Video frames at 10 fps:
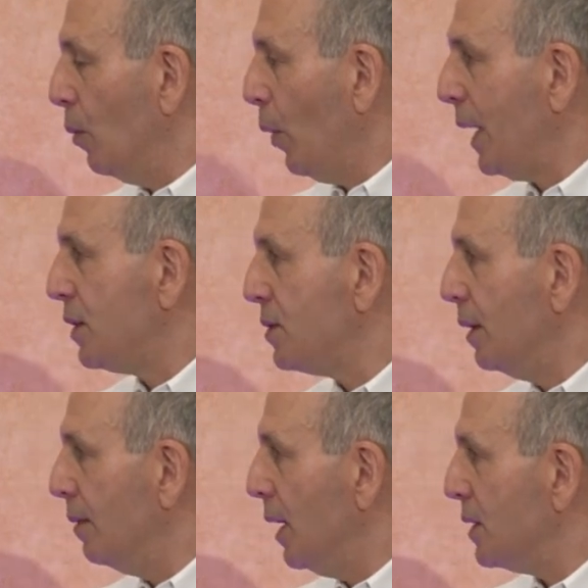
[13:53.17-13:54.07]
rates
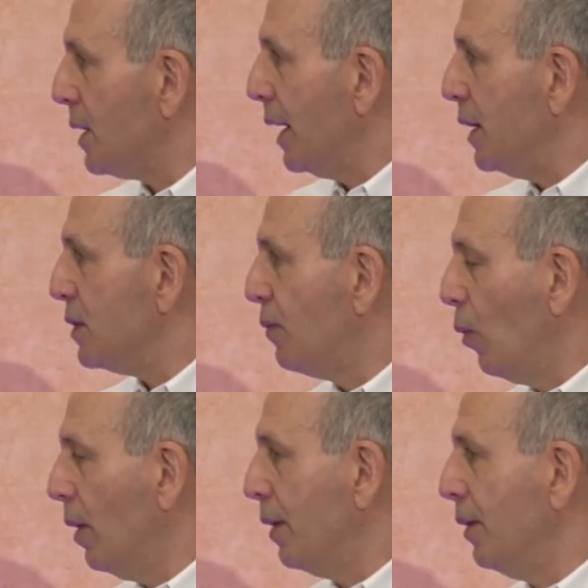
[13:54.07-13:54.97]
of as high as
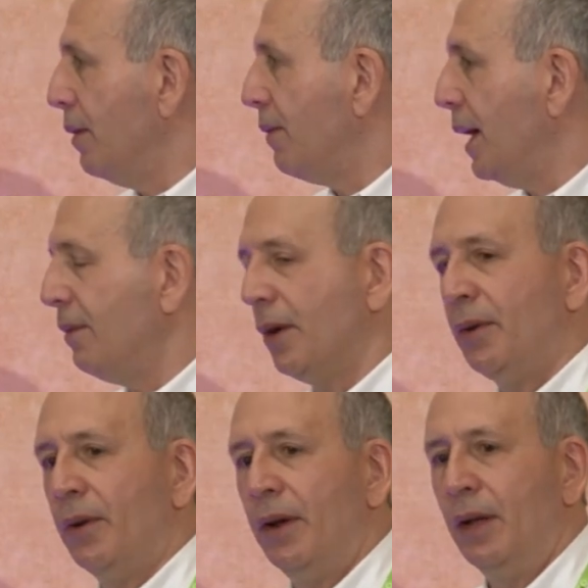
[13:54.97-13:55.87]
400 to
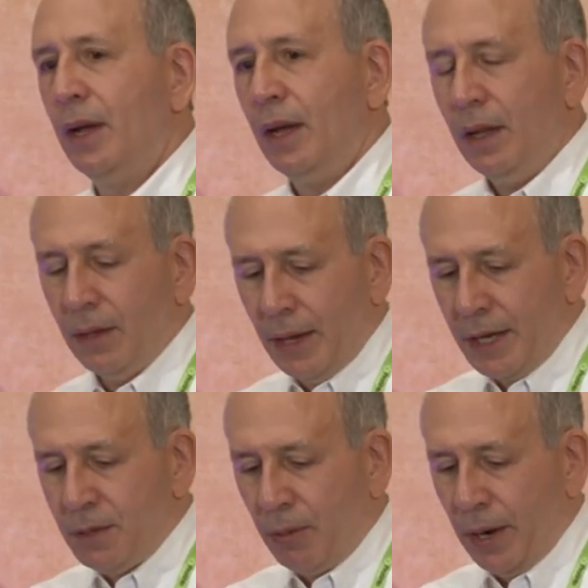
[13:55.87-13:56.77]
500
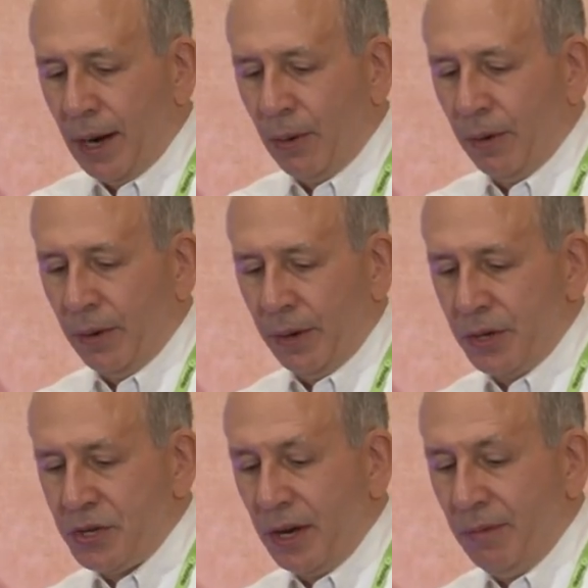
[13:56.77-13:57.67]
lines per hour are
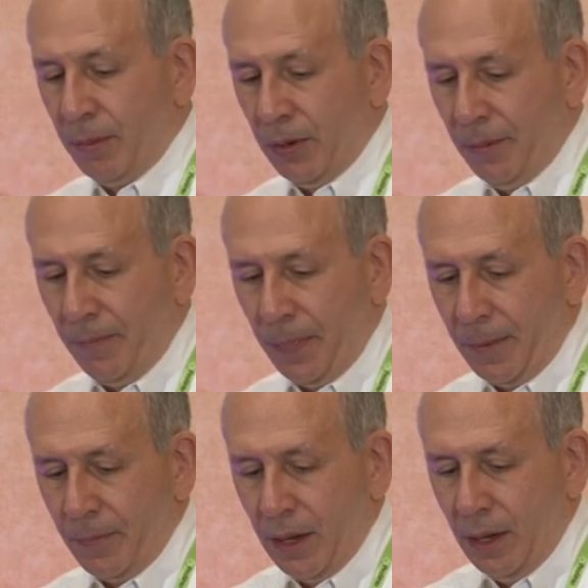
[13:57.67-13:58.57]
achievable.
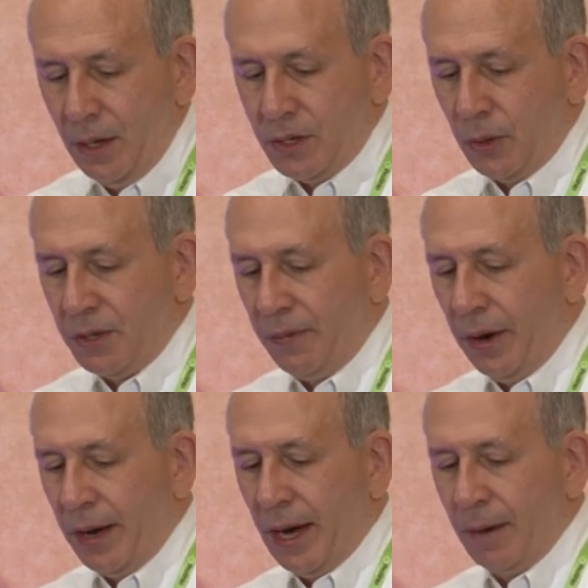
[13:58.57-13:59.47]
So it's
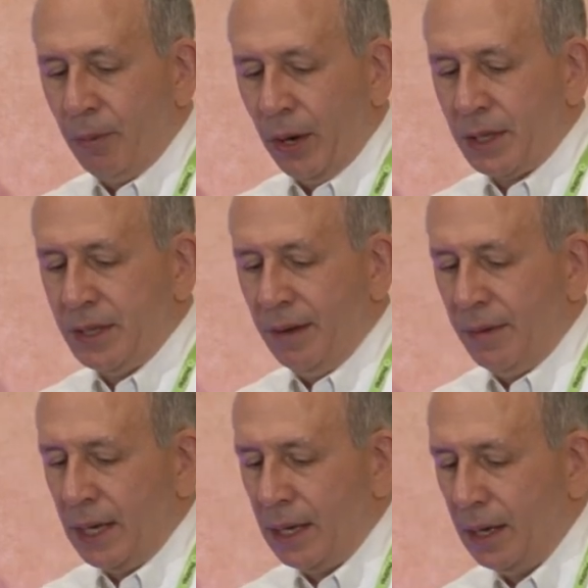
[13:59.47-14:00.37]
very high
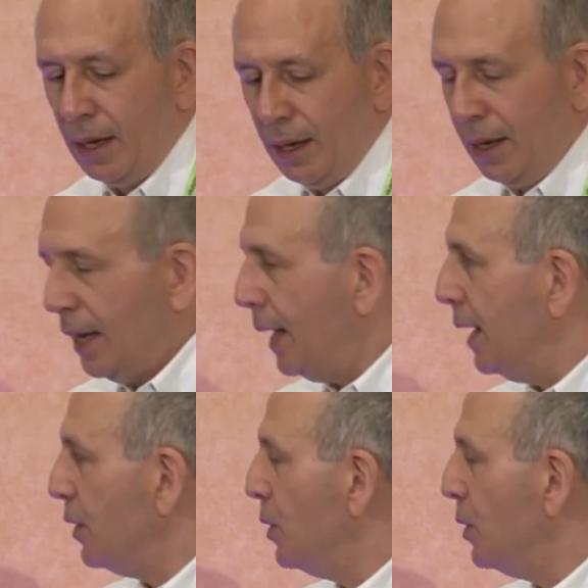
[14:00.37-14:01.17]
productivity, and it